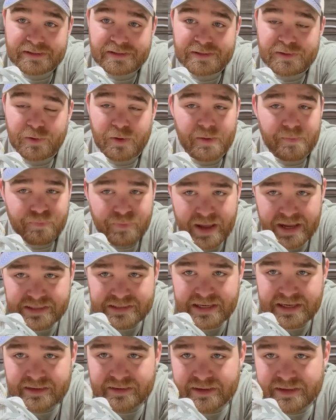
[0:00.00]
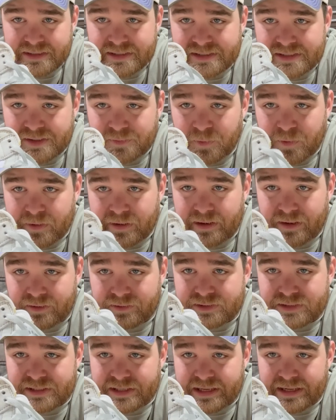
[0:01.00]
So we may take these somewhere
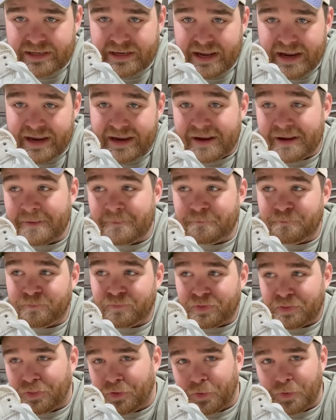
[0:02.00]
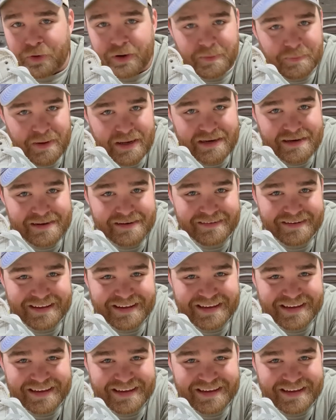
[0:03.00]
else to get a third opinion